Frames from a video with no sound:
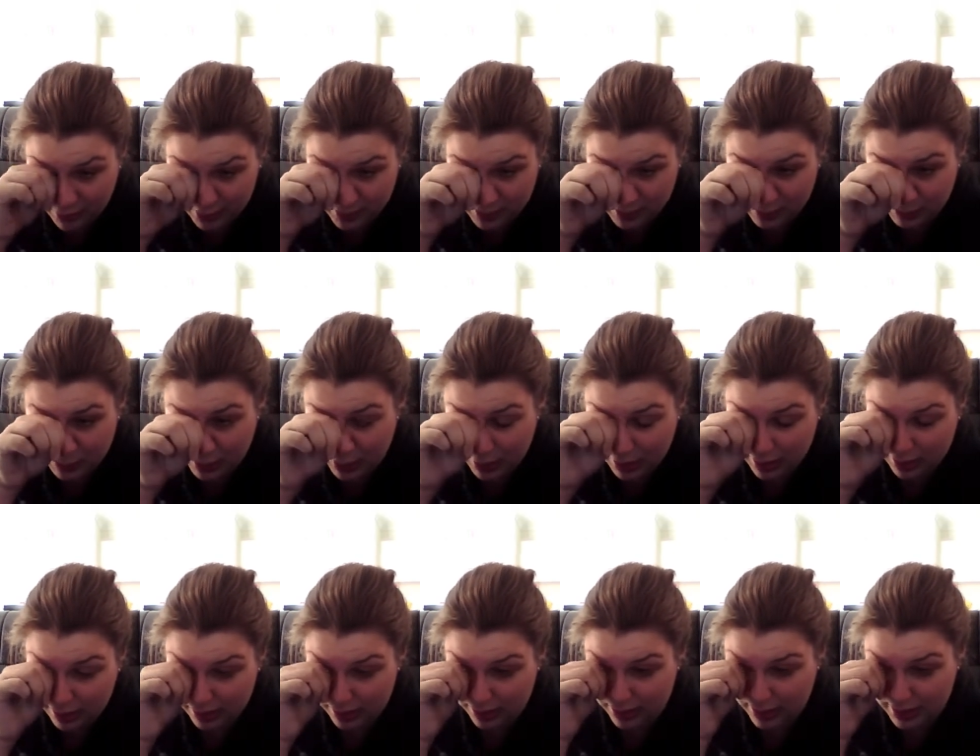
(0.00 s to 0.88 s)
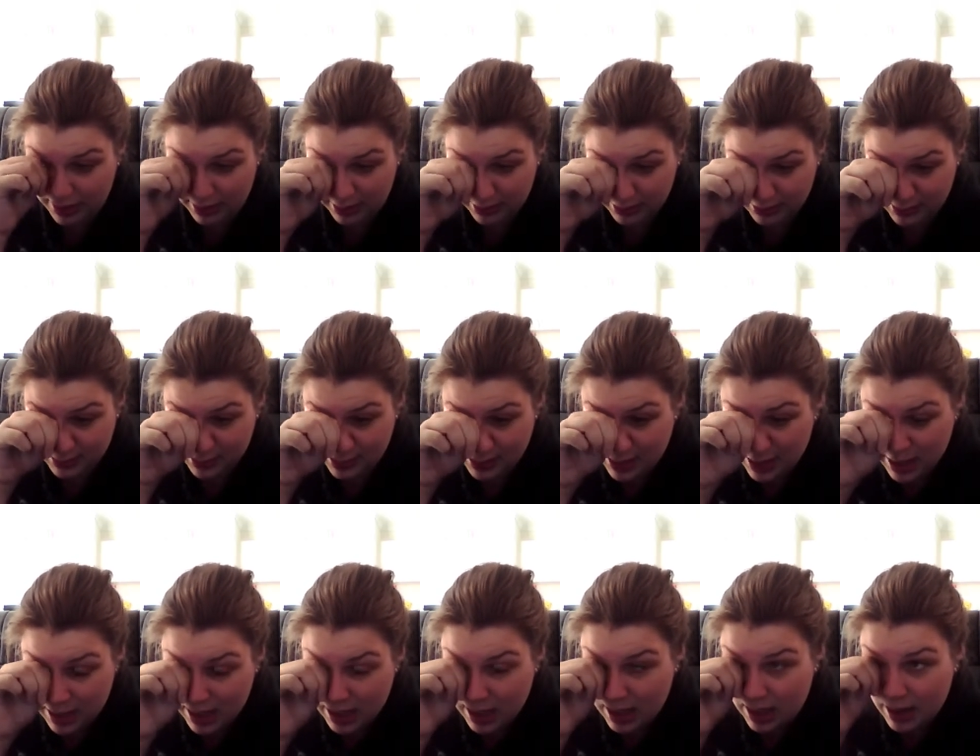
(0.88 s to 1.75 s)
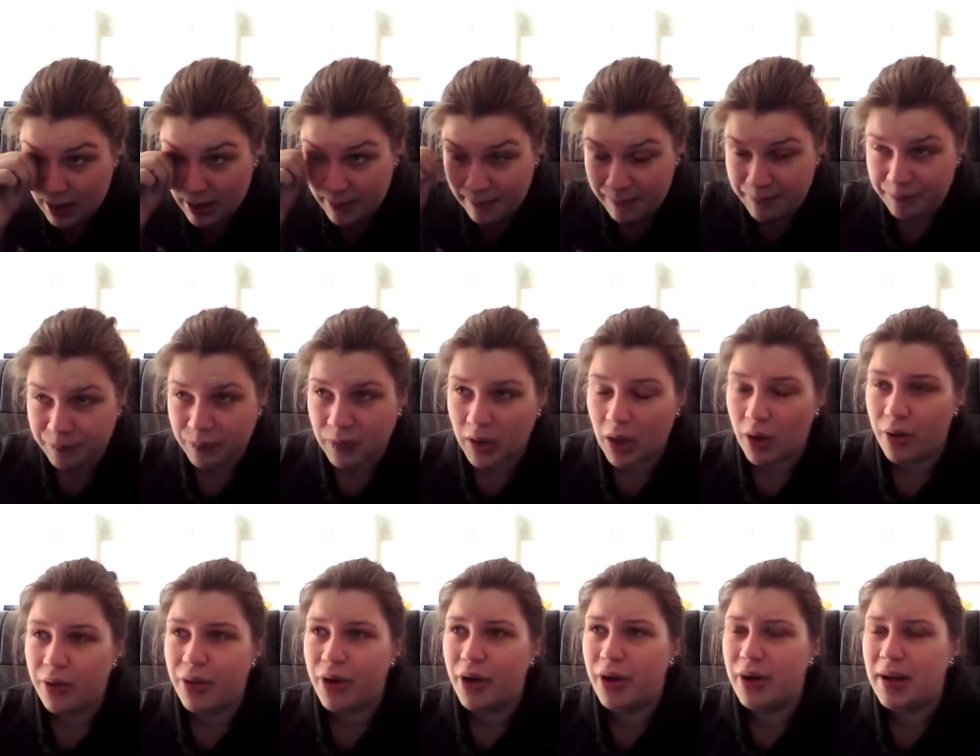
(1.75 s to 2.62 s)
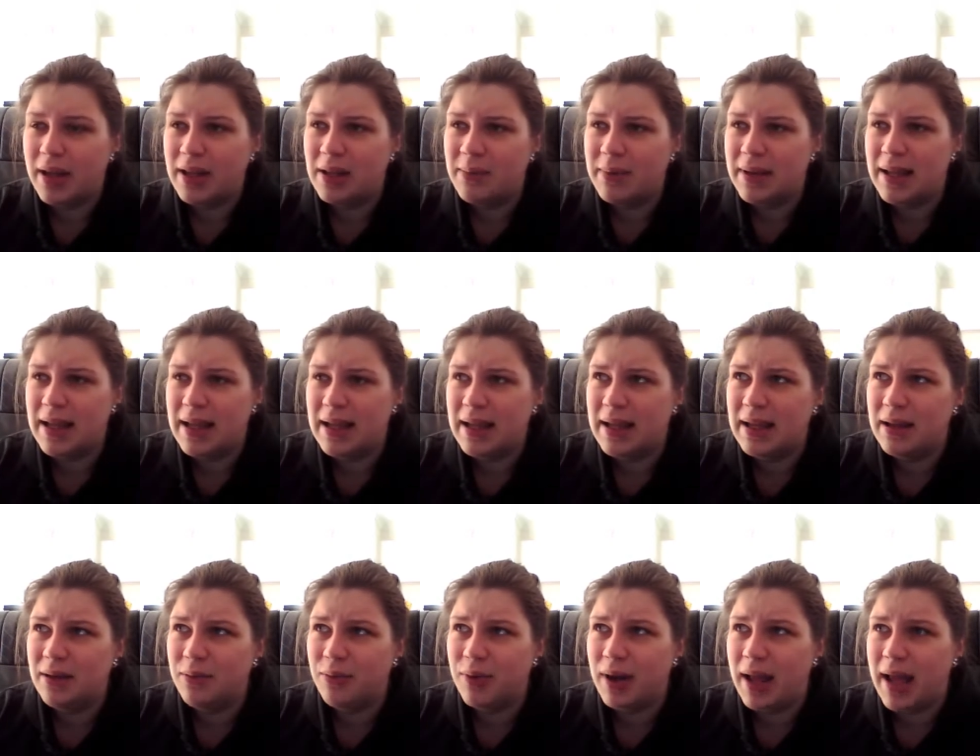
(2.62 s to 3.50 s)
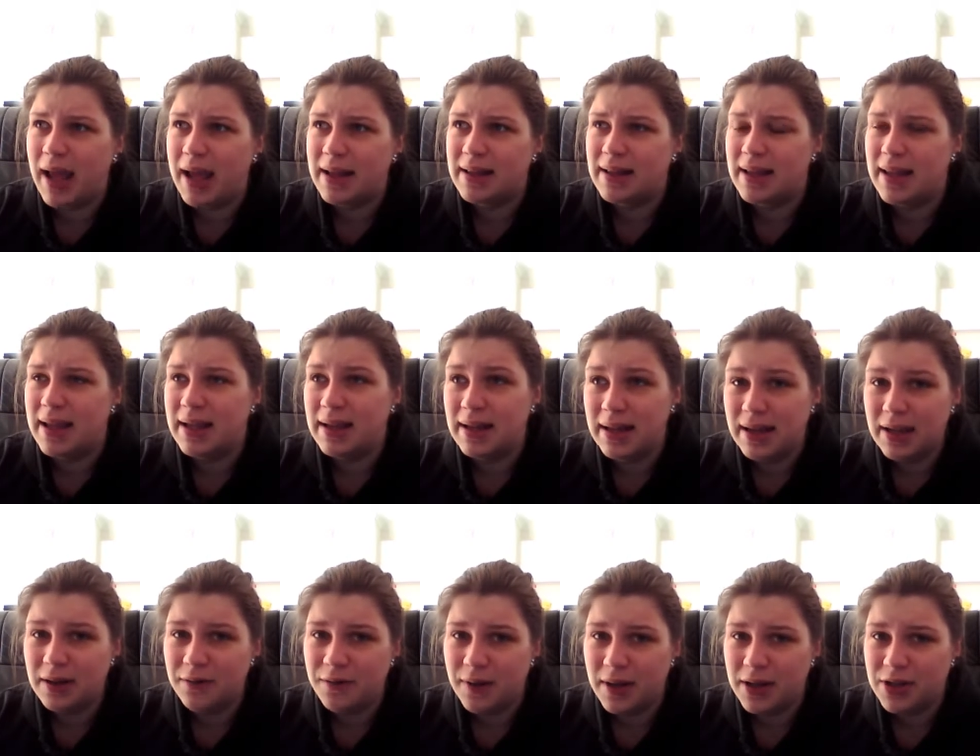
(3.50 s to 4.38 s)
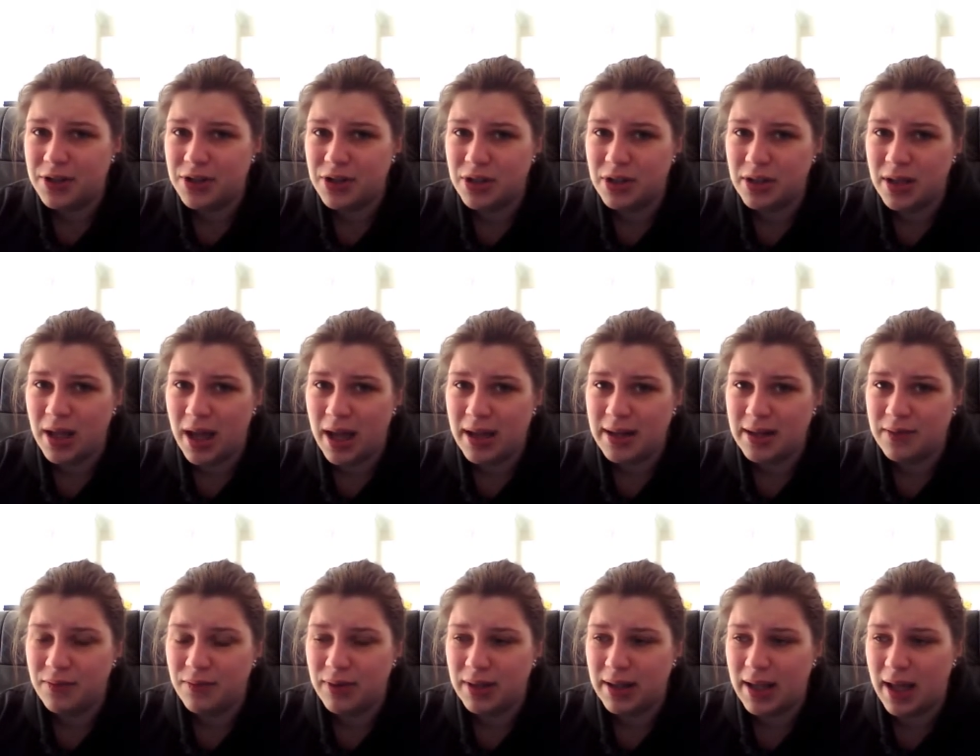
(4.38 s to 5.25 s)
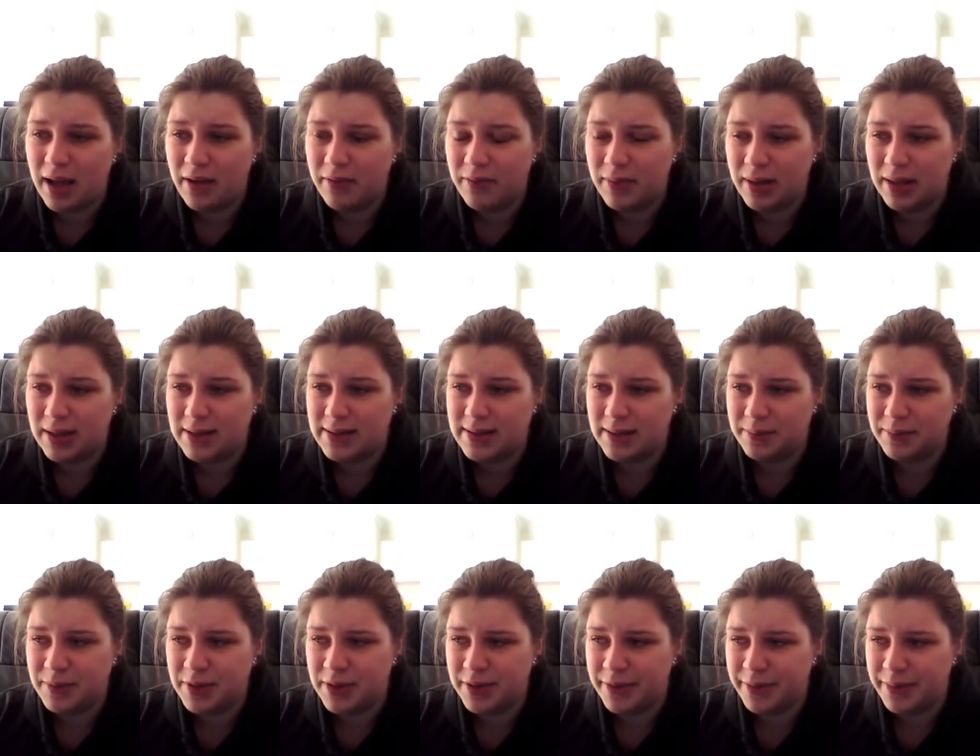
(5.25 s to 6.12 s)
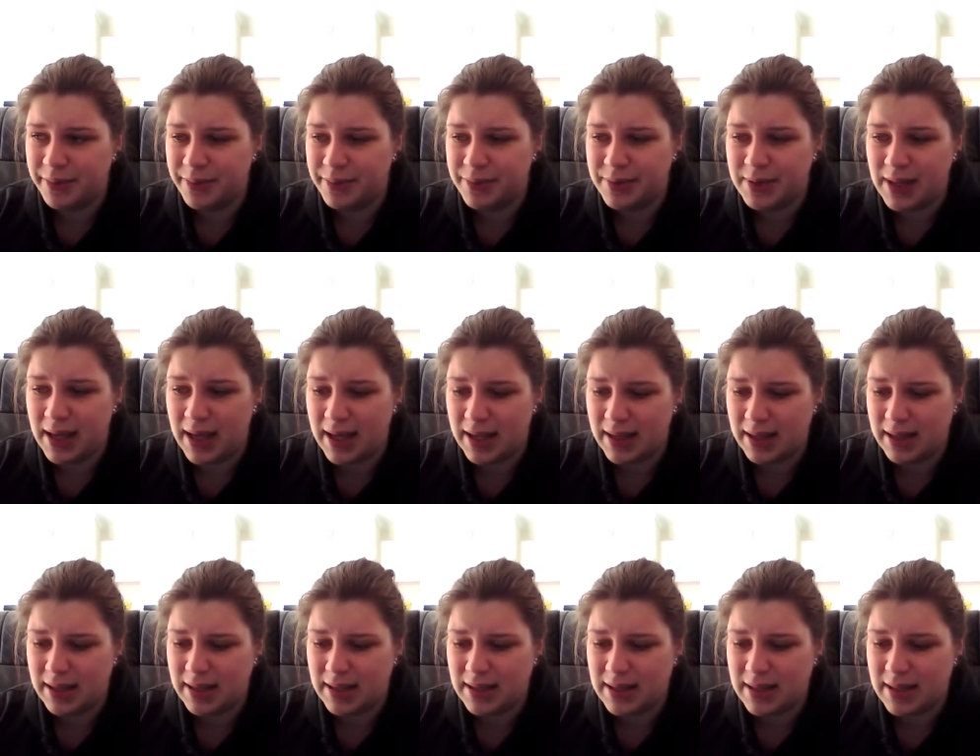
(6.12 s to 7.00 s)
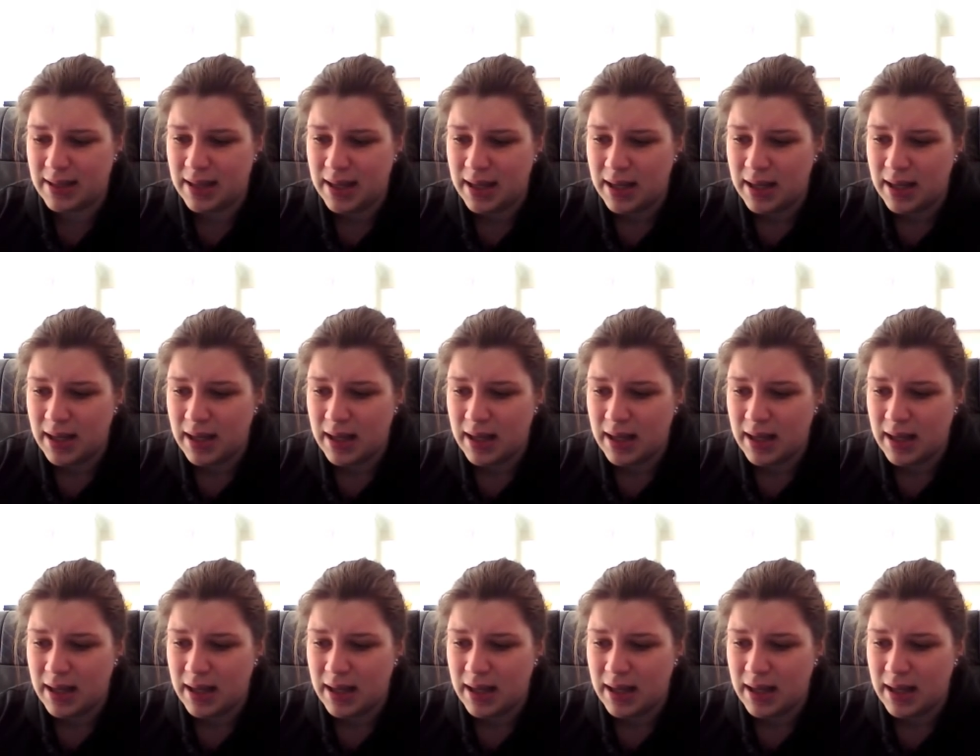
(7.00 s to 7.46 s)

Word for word: covers both of the things. Although in the beginning, when I had the kidney infection, I didn't really have many symptoms and